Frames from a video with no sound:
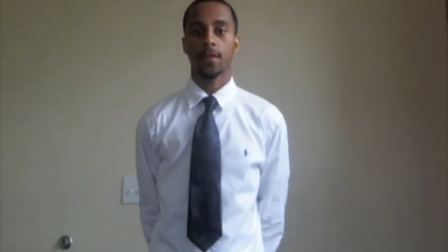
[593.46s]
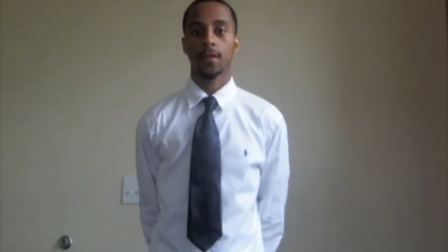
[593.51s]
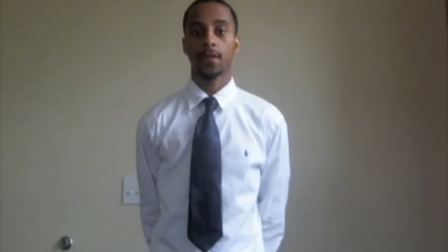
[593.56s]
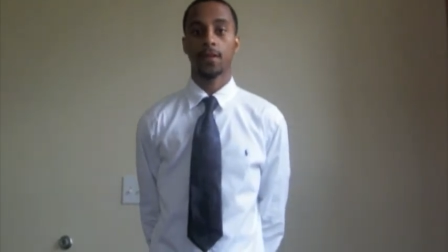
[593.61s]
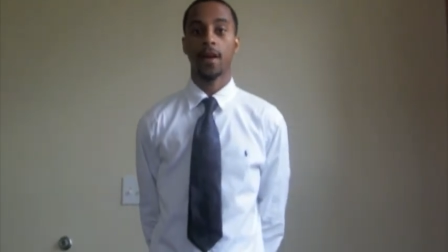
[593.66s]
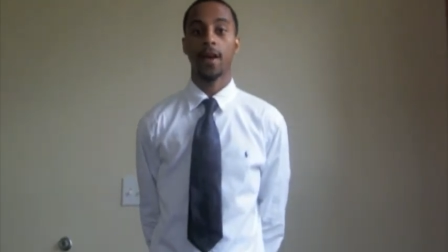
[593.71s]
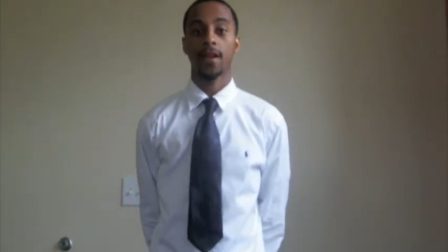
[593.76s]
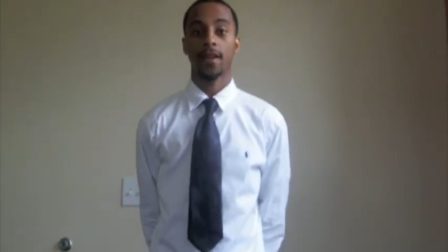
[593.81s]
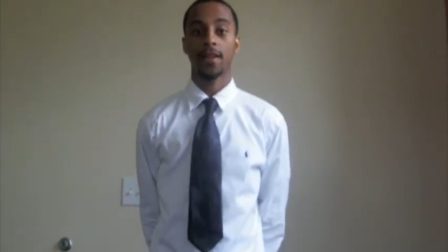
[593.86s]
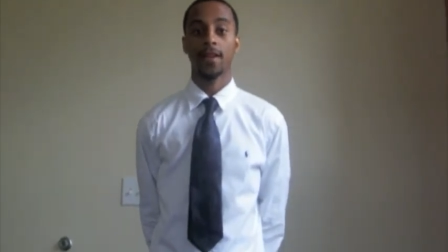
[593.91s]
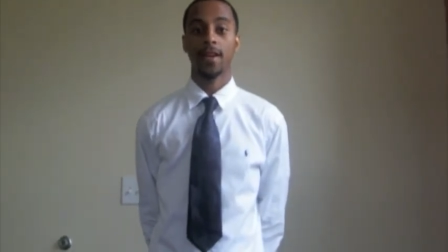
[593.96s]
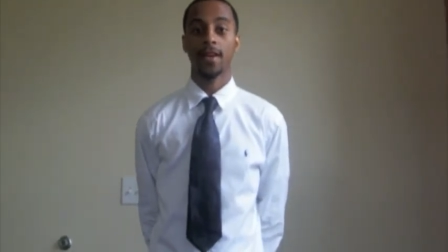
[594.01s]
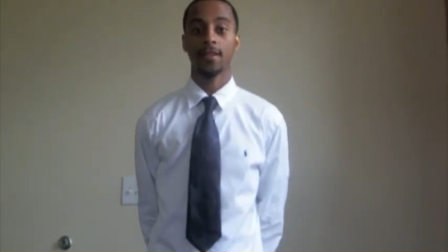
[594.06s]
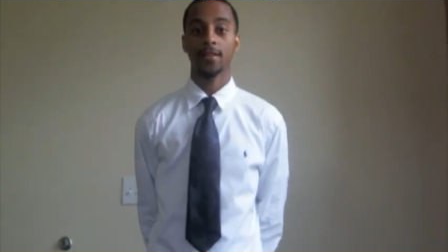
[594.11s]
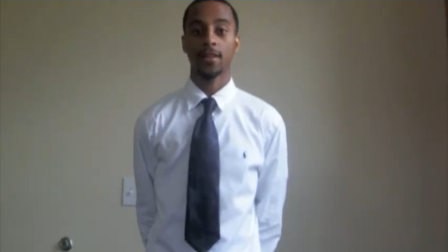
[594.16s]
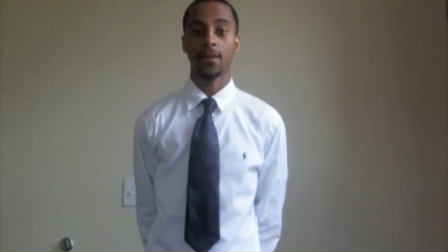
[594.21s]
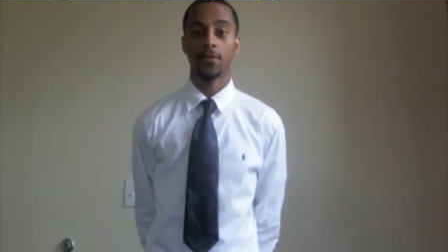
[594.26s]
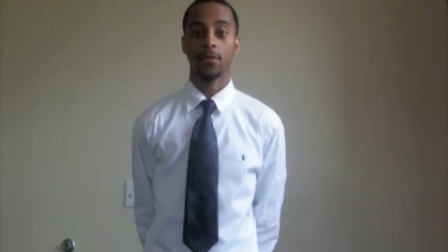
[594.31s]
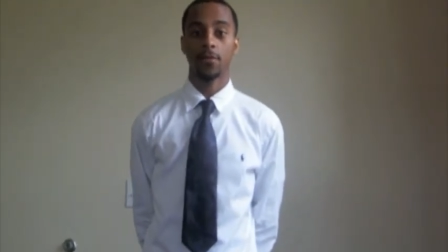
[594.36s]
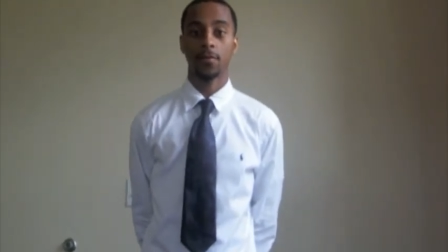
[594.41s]
Hi
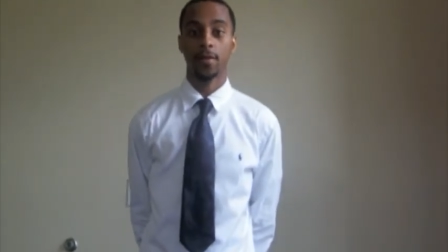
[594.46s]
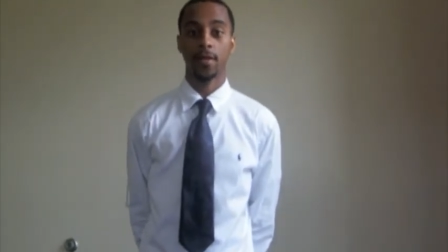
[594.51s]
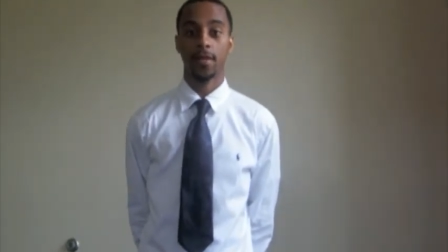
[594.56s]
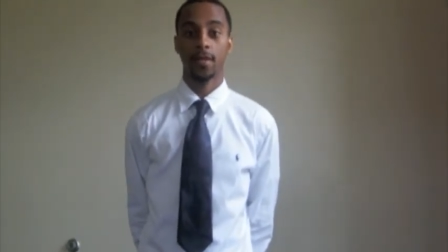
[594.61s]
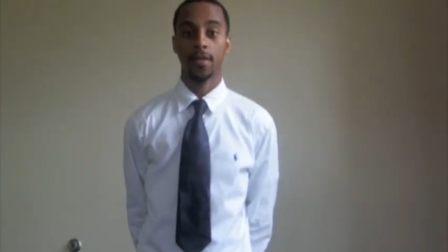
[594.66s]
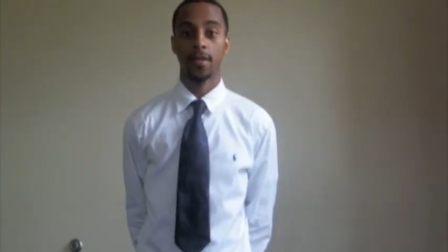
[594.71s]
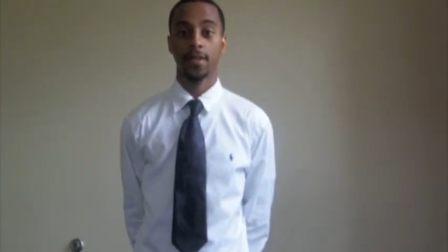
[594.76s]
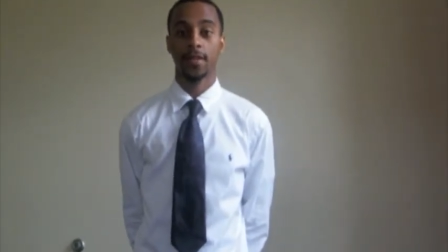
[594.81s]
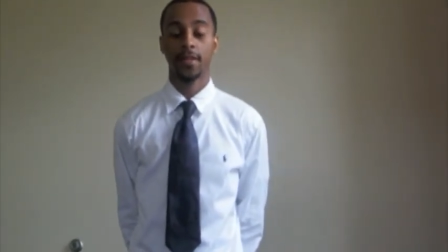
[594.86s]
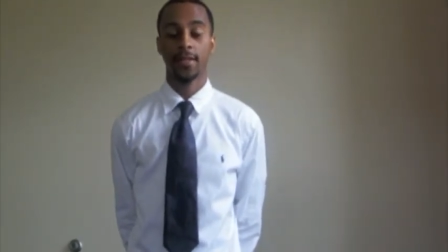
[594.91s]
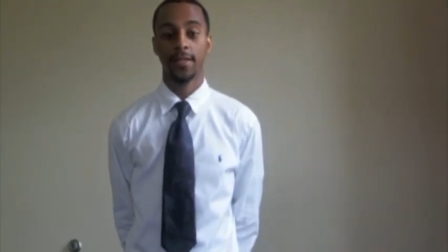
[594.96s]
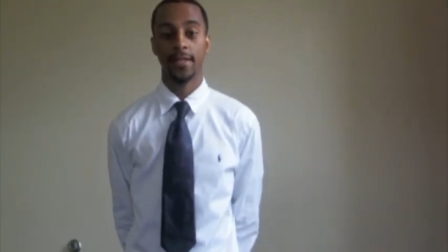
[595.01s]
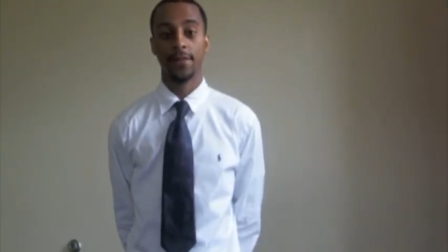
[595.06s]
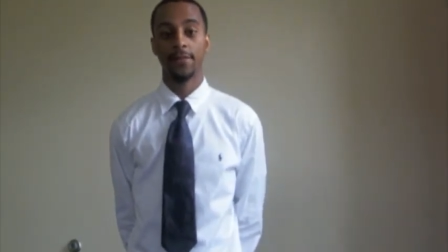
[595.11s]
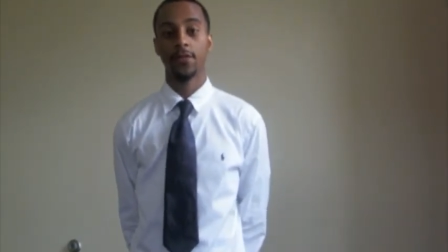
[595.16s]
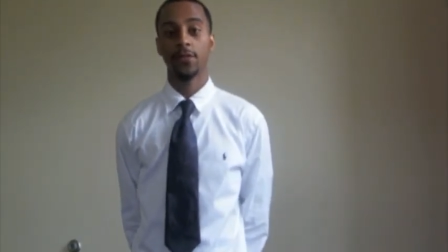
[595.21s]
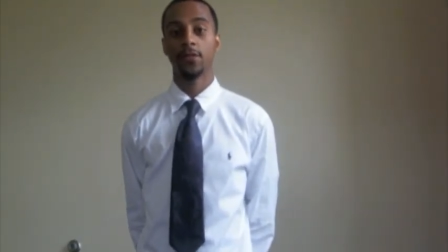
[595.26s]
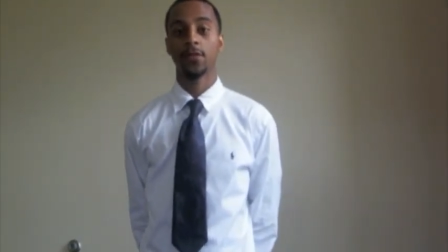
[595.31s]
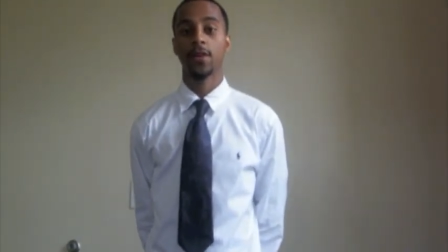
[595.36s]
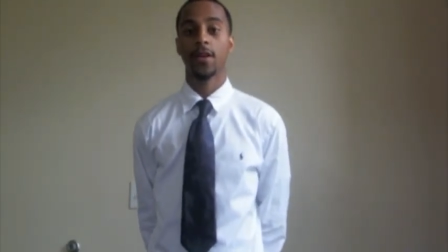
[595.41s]
class, I will be
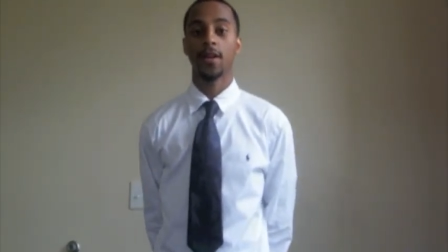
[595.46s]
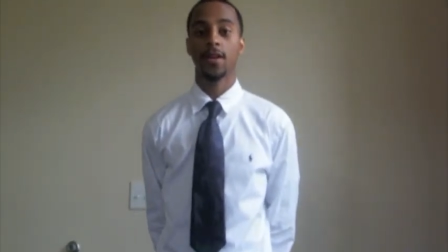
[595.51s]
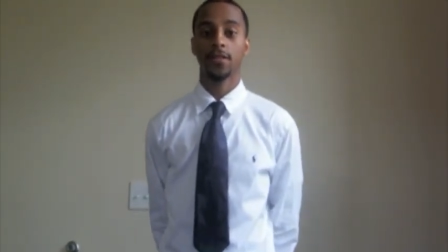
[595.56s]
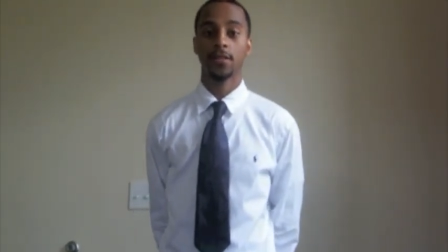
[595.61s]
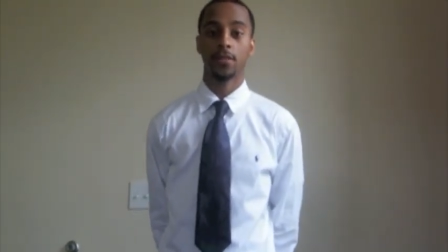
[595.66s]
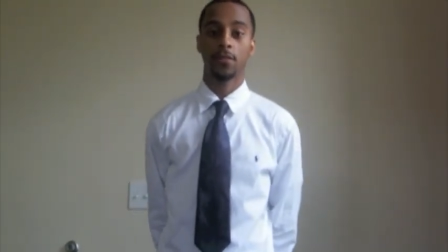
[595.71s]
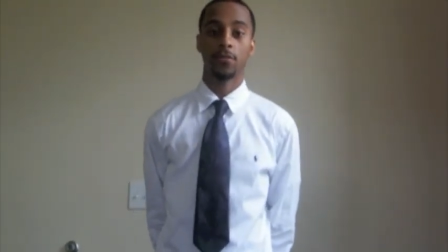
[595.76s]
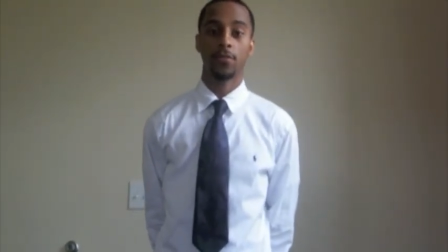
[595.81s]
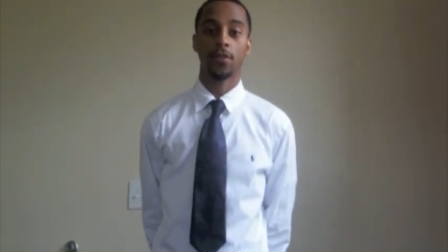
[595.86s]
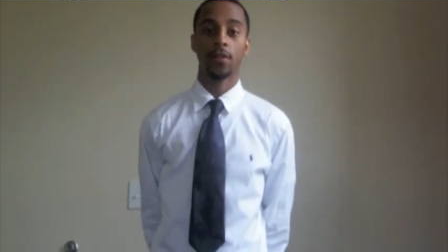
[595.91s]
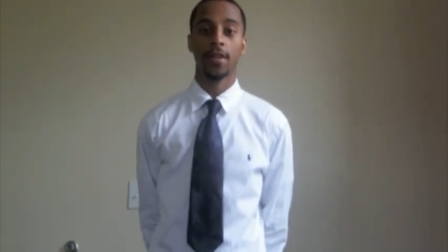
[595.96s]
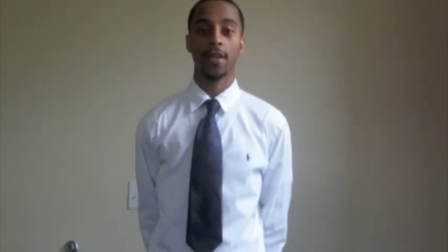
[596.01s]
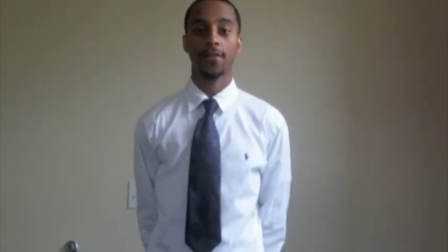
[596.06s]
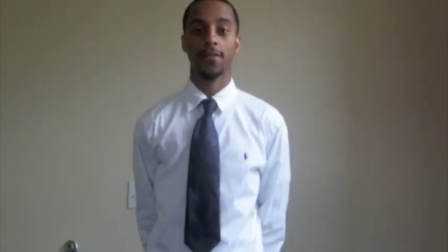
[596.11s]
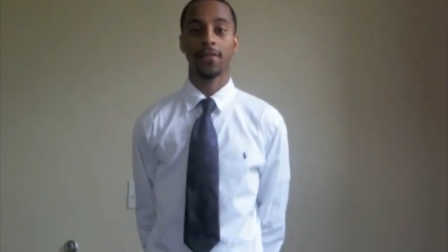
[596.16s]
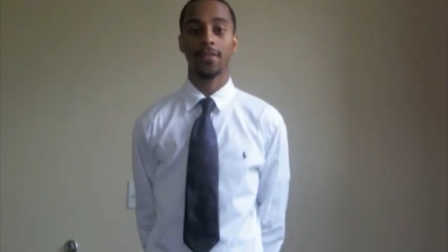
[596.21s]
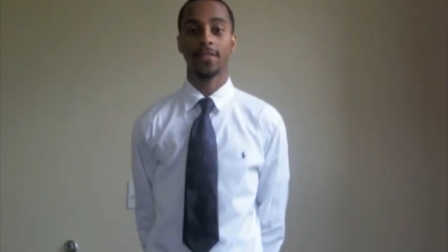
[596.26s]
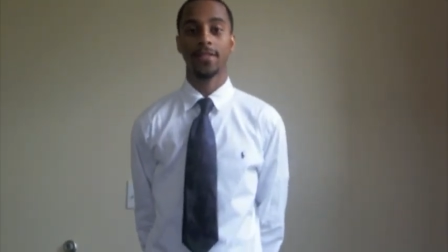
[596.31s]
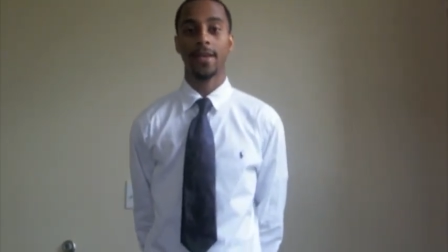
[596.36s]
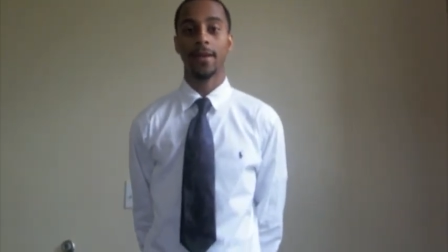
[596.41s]
giving you guys a real life
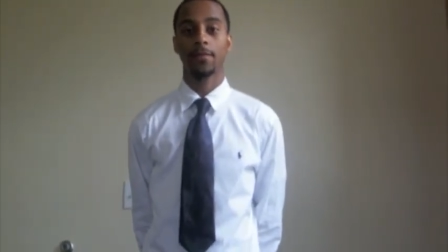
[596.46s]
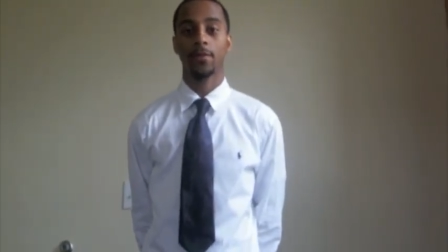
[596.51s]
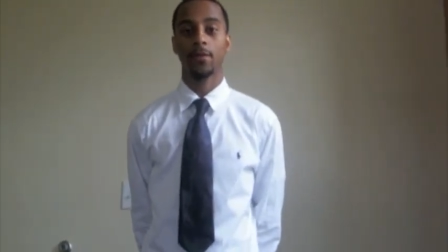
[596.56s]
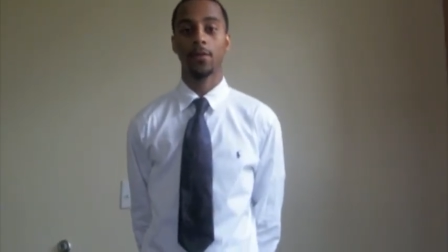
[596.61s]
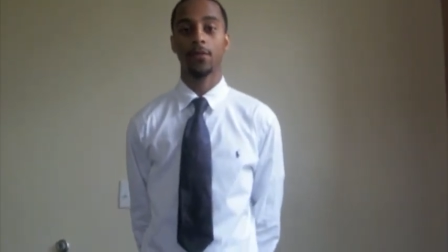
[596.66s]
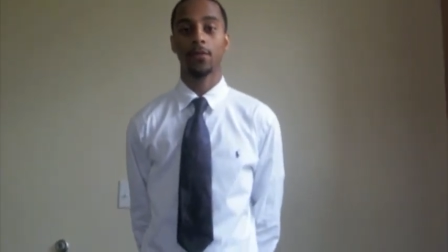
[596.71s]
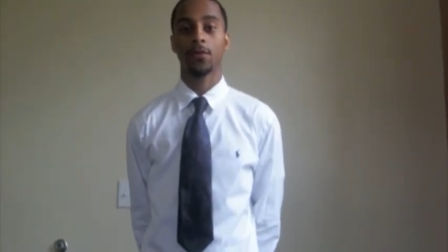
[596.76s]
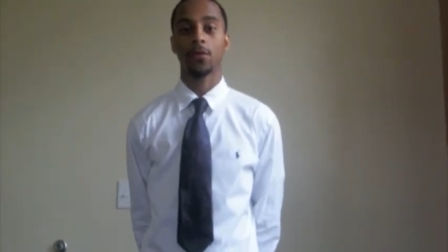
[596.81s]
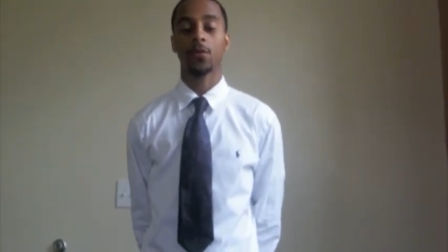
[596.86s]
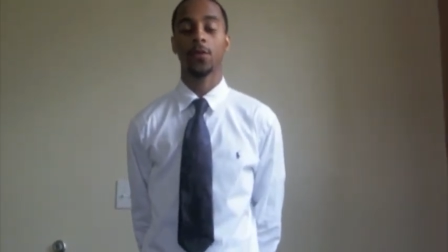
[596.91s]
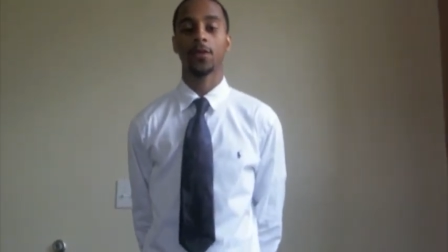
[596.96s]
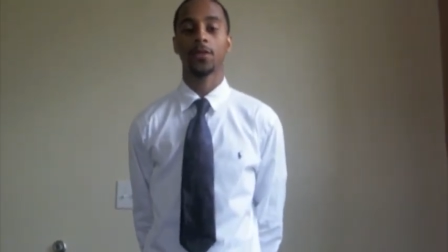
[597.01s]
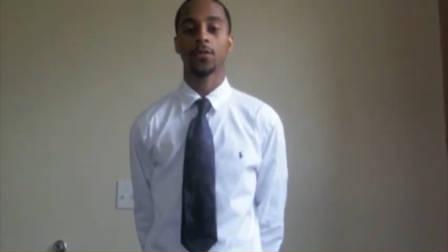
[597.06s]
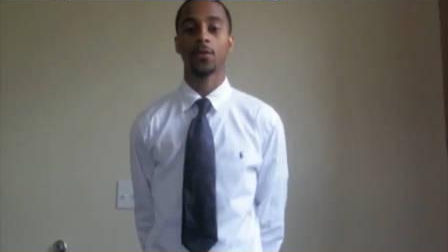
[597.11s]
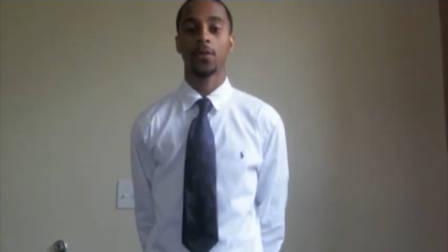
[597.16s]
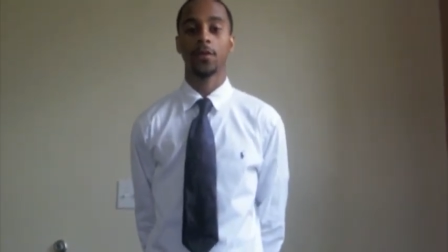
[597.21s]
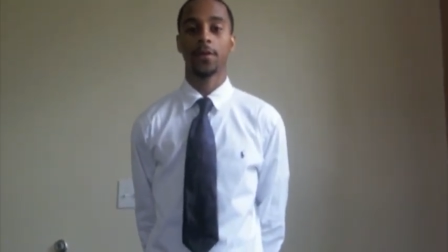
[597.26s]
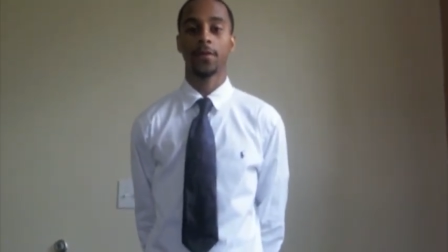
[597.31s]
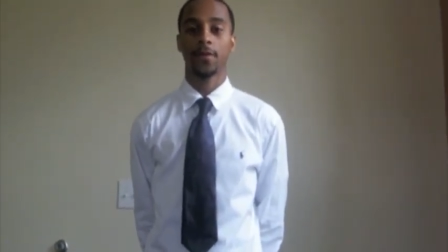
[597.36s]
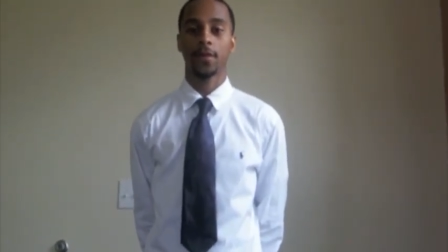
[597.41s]
example of a quick
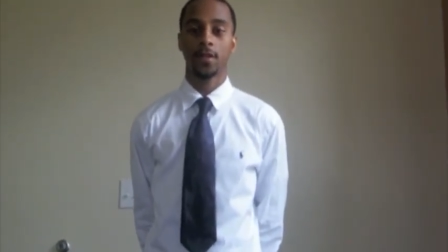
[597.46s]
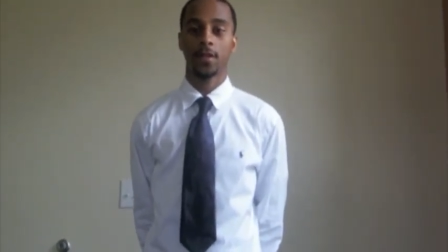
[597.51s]
sorter.